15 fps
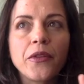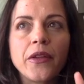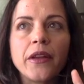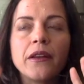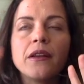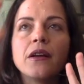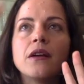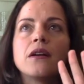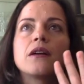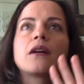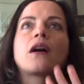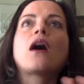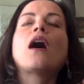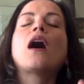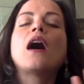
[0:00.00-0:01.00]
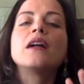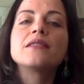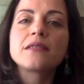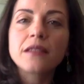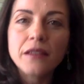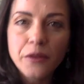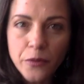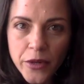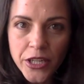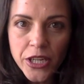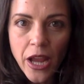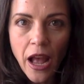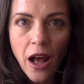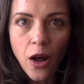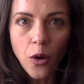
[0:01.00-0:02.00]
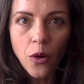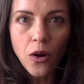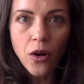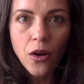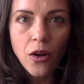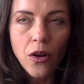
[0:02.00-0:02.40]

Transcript: than constantly reach out